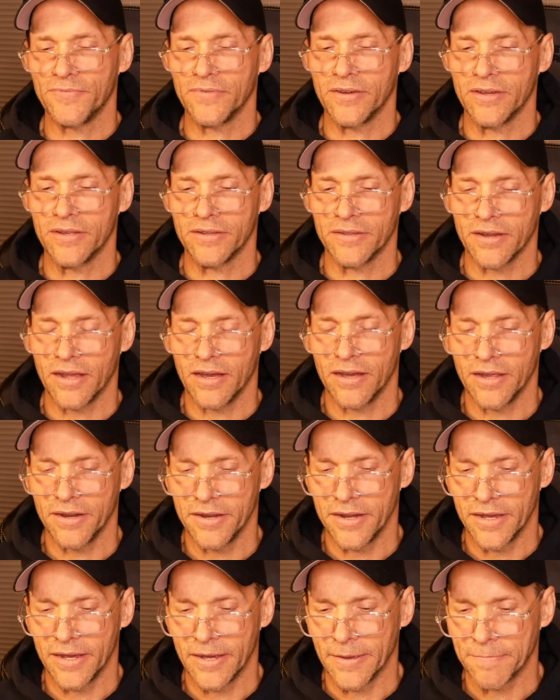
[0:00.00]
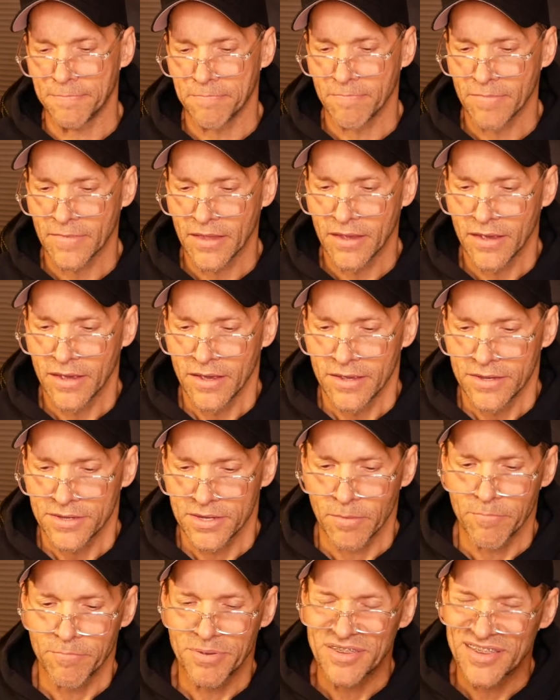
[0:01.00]
on
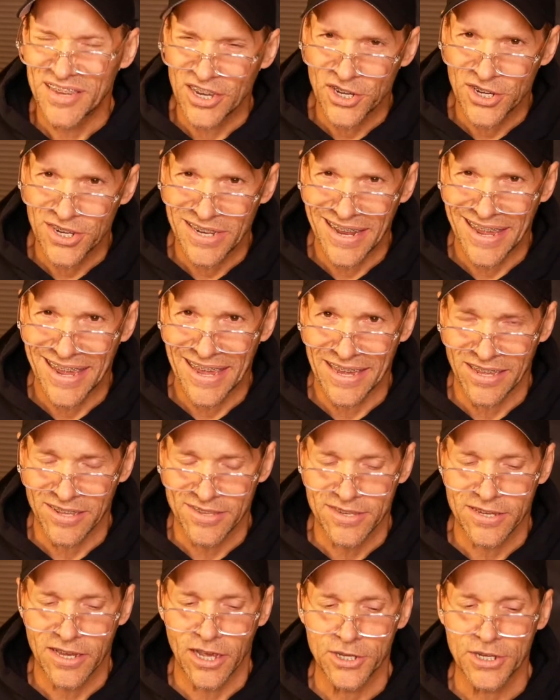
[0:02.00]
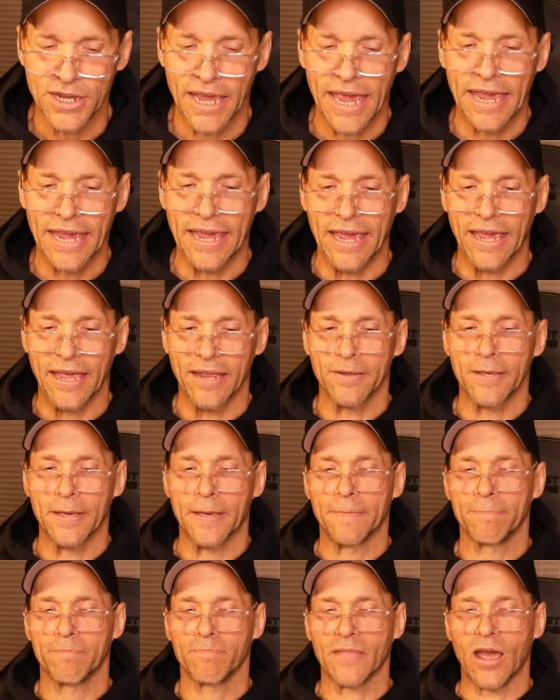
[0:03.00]
some positioning and such, and
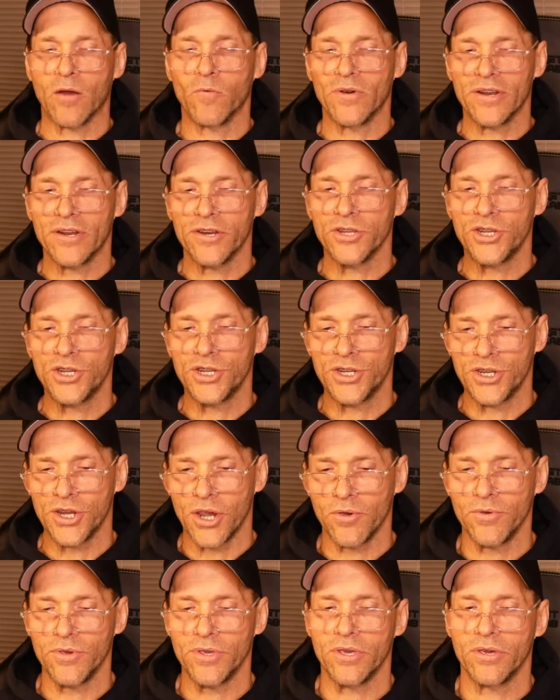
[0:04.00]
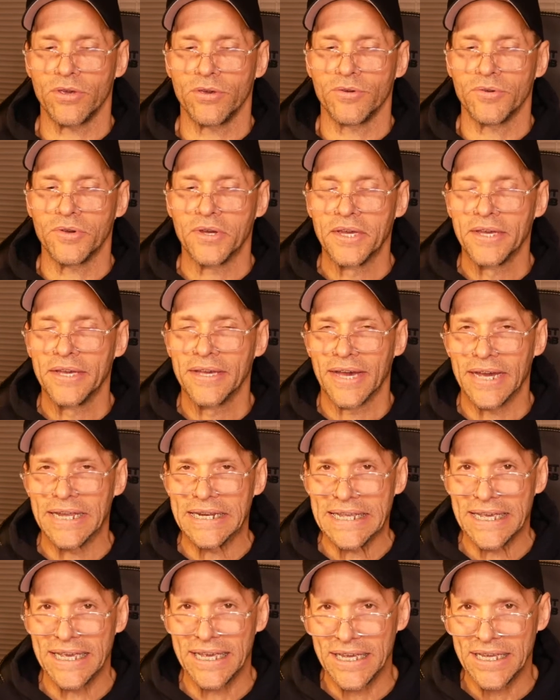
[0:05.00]
I wanted to show you an
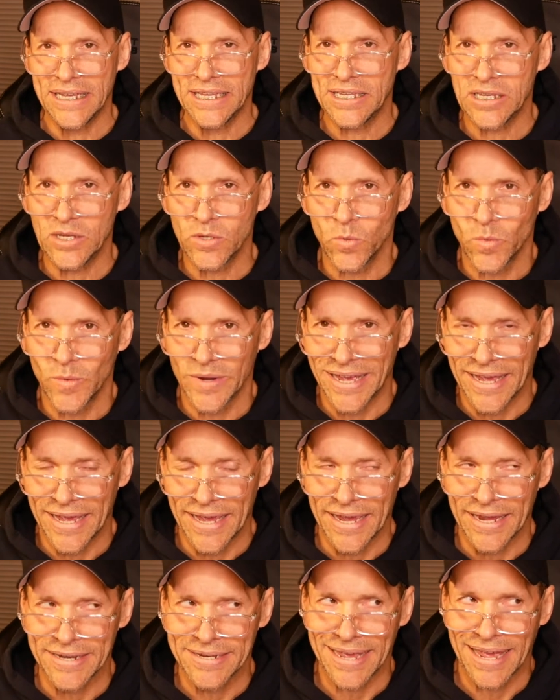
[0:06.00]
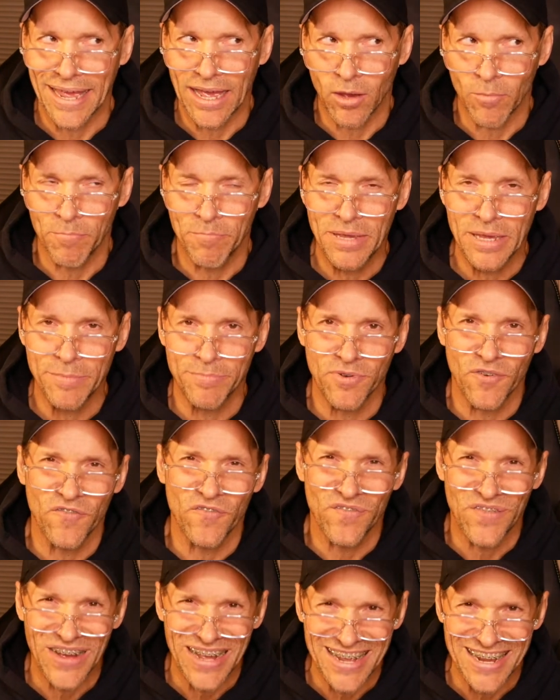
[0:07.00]
easy way to help people
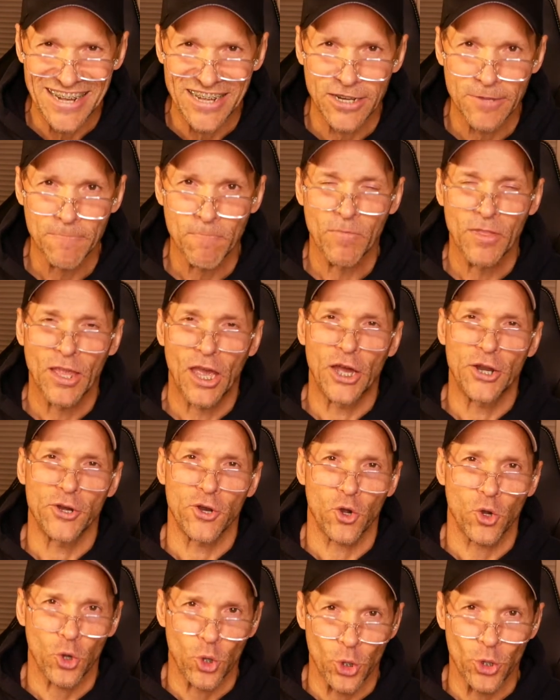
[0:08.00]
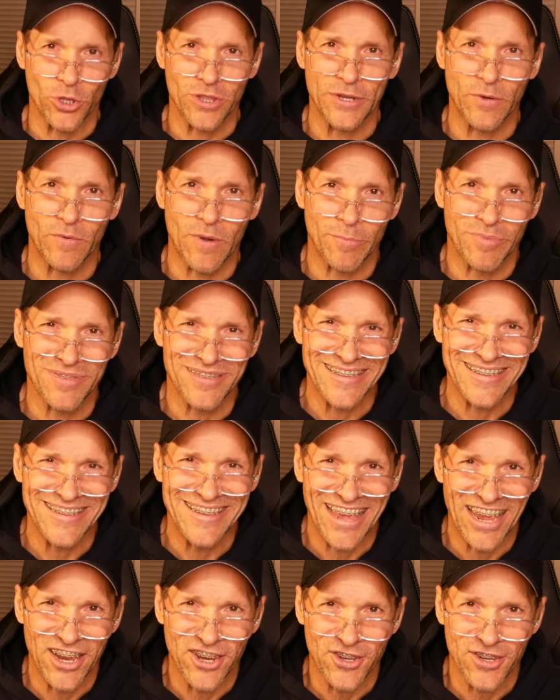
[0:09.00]
find an early
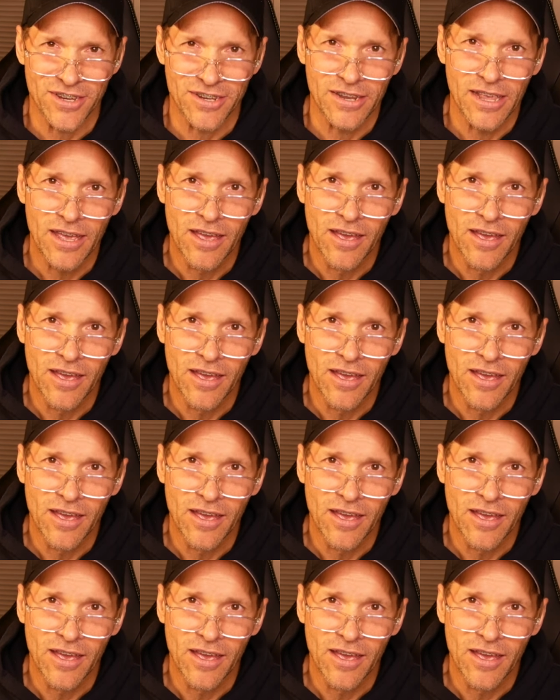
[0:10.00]
representation